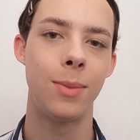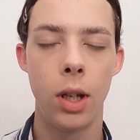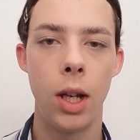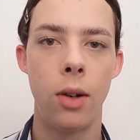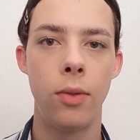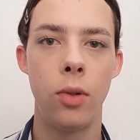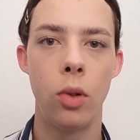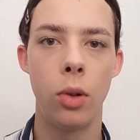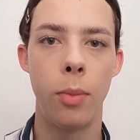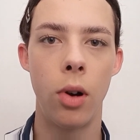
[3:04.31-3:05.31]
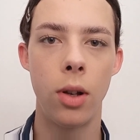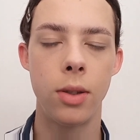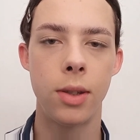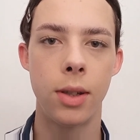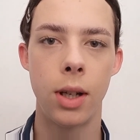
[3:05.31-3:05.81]
Now for
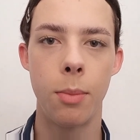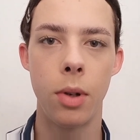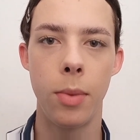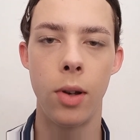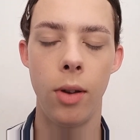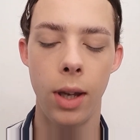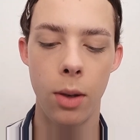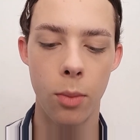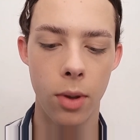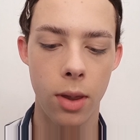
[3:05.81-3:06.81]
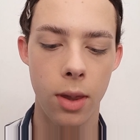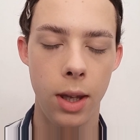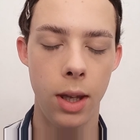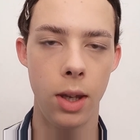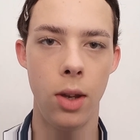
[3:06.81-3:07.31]
bronzer, I'm going to be going in with
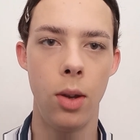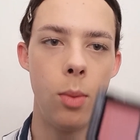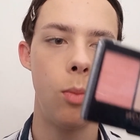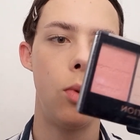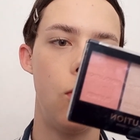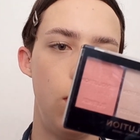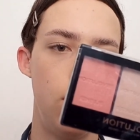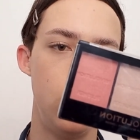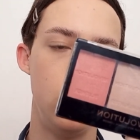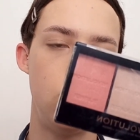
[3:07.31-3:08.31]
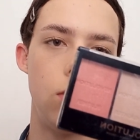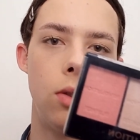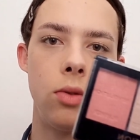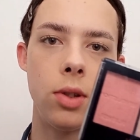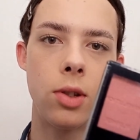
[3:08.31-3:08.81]
the Revolution
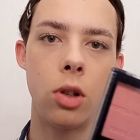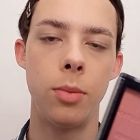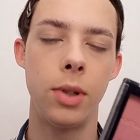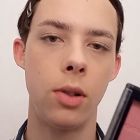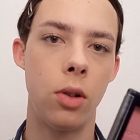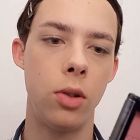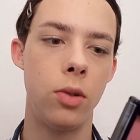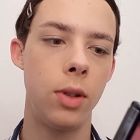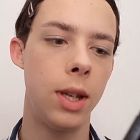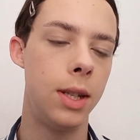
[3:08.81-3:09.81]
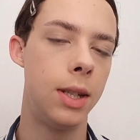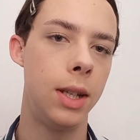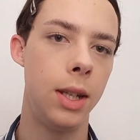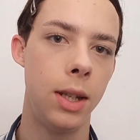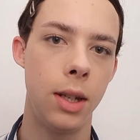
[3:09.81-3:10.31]
Ultra Sculpt and Contour Kit
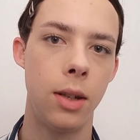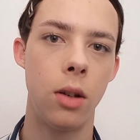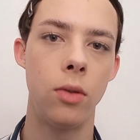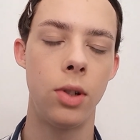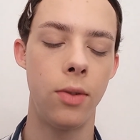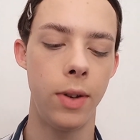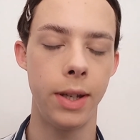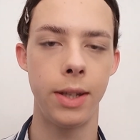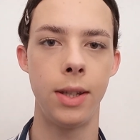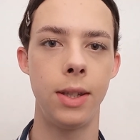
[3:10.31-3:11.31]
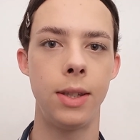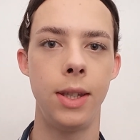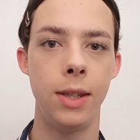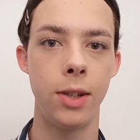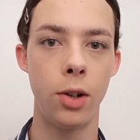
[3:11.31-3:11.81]
in Ultra Fair
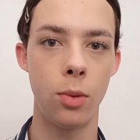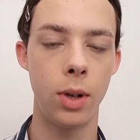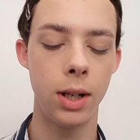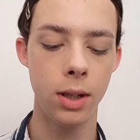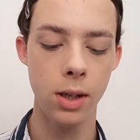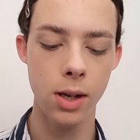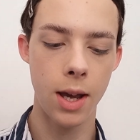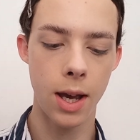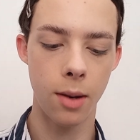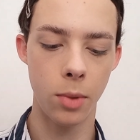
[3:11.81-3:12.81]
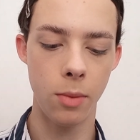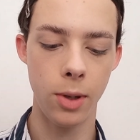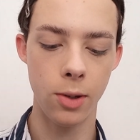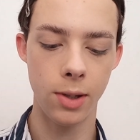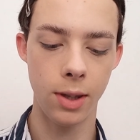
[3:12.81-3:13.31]
C01, and I'm going to be
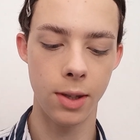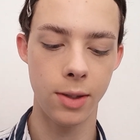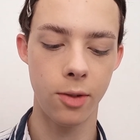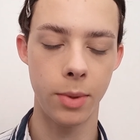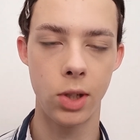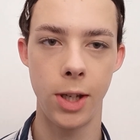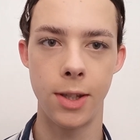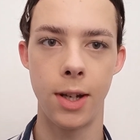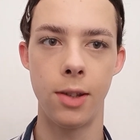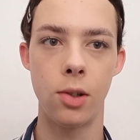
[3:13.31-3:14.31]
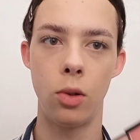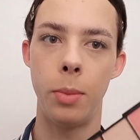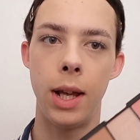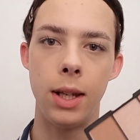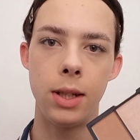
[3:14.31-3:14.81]
using this for my cheeks today, this whole
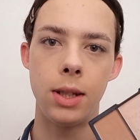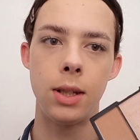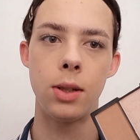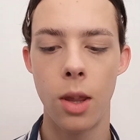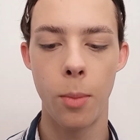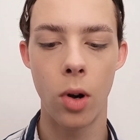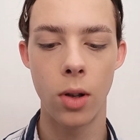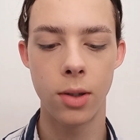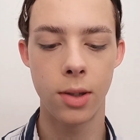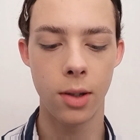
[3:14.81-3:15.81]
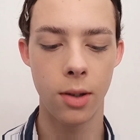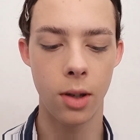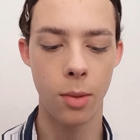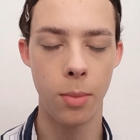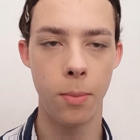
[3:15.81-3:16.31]
palette. So the bronzer,
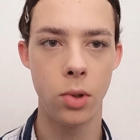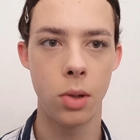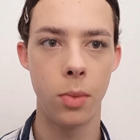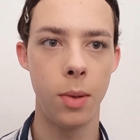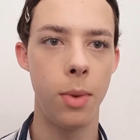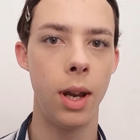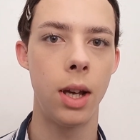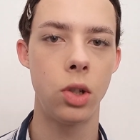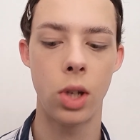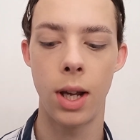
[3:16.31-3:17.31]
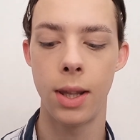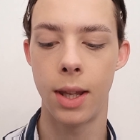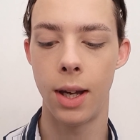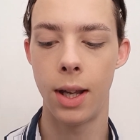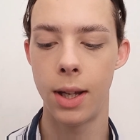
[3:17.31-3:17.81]
the shimmery blush, and the highlight.